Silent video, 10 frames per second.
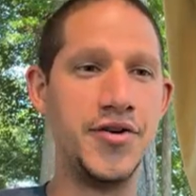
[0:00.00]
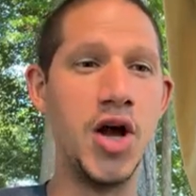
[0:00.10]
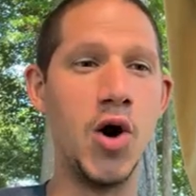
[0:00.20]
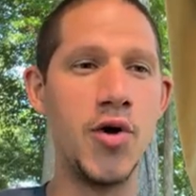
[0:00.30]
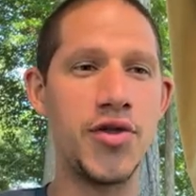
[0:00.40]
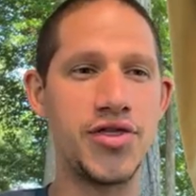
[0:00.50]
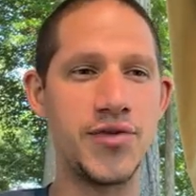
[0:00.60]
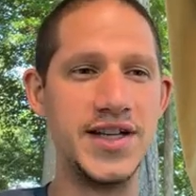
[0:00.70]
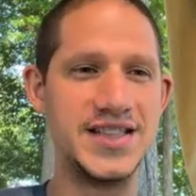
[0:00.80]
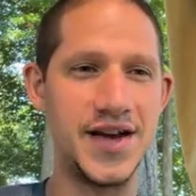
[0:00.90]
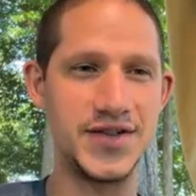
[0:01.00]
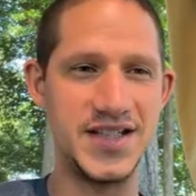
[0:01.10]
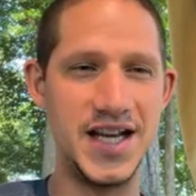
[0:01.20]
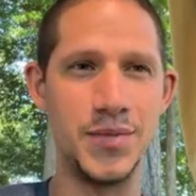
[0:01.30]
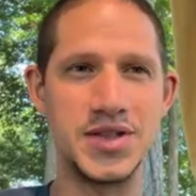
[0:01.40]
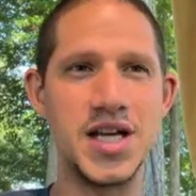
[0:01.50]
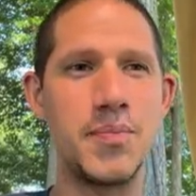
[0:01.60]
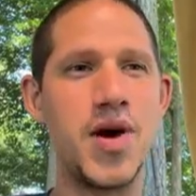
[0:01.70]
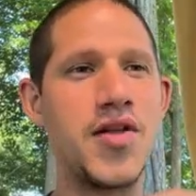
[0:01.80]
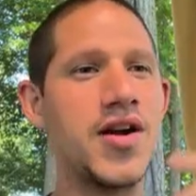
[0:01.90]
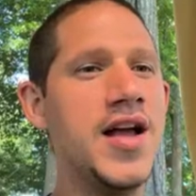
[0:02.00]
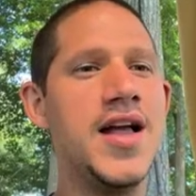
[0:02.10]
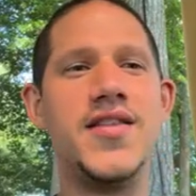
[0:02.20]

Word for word: No 317. What's up, brother?